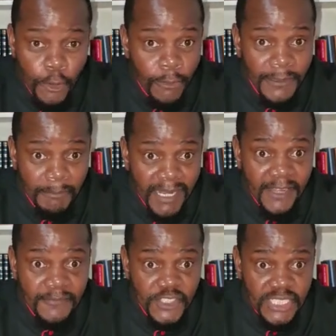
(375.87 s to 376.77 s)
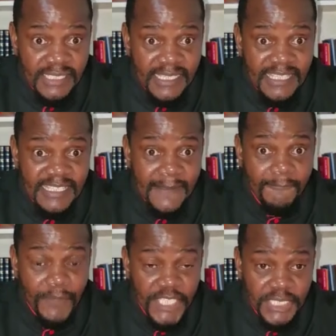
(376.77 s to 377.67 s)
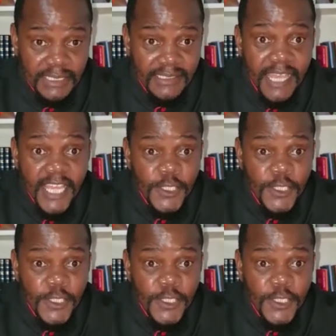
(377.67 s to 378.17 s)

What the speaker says: No, the blood of Jesus is sufficient